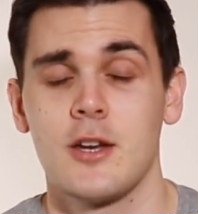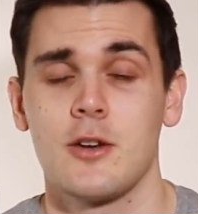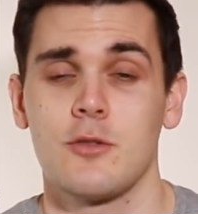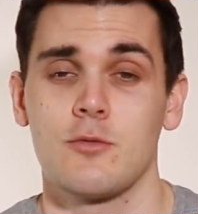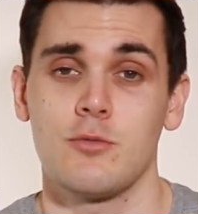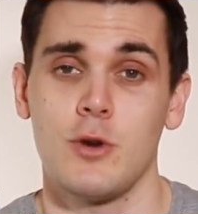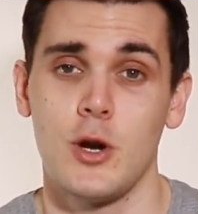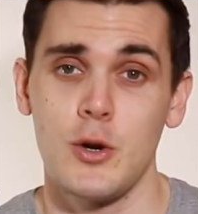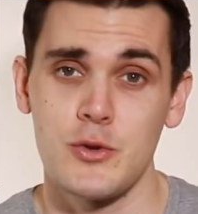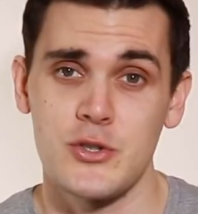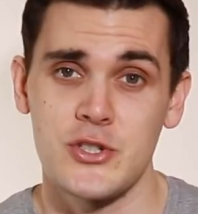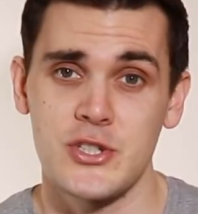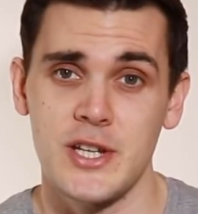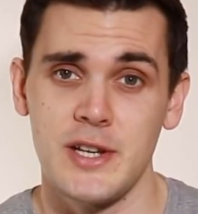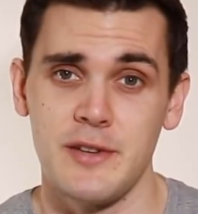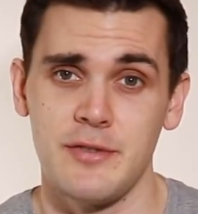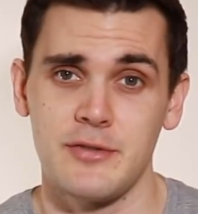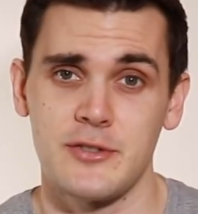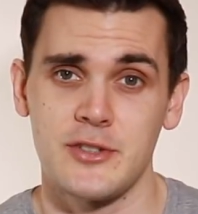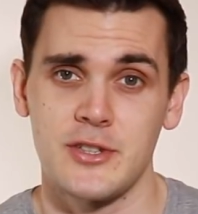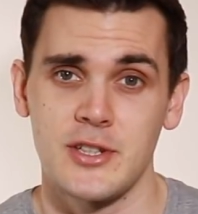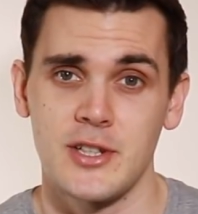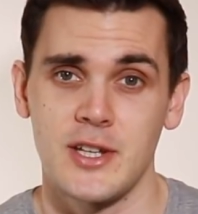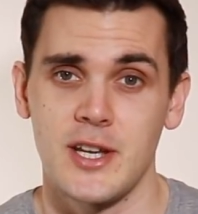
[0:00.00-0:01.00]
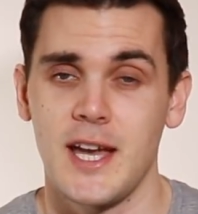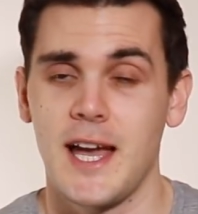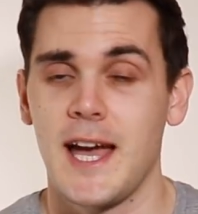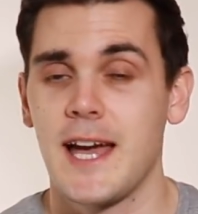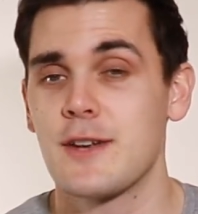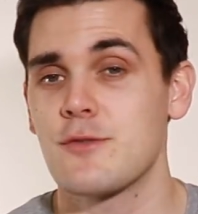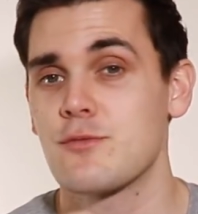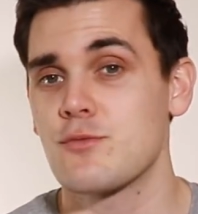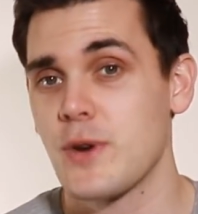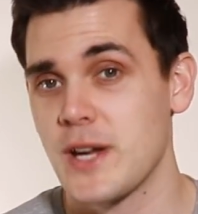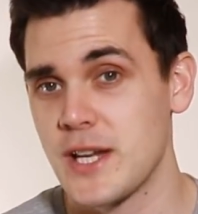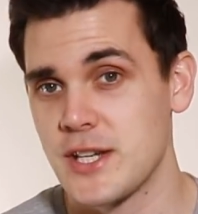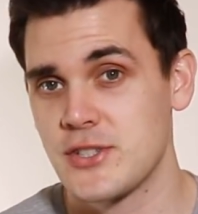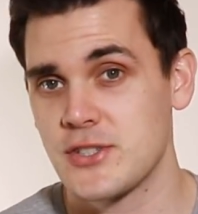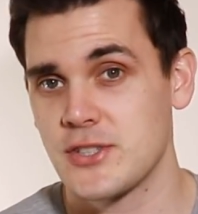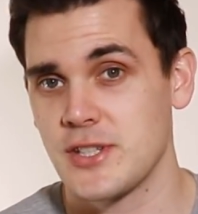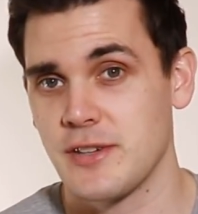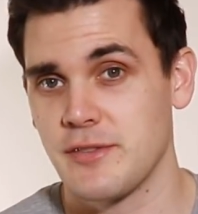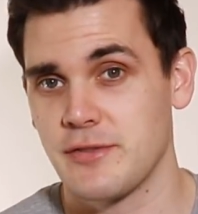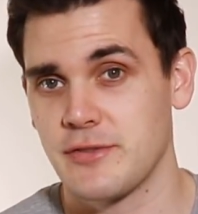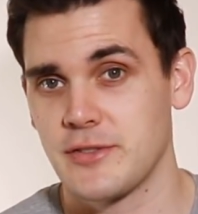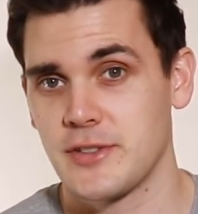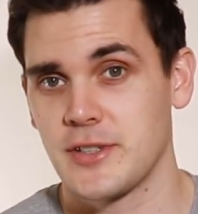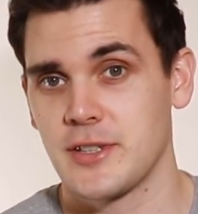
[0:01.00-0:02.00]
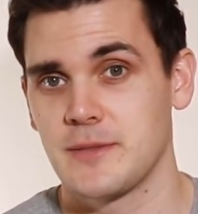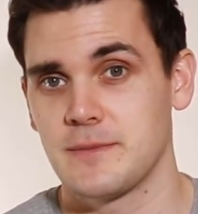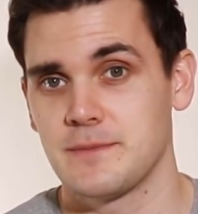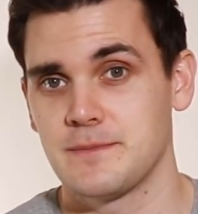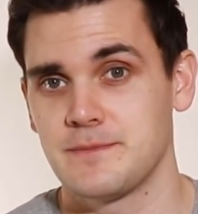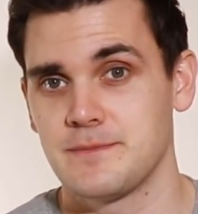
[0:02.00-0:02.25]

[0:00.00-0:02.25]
road shift and race shift.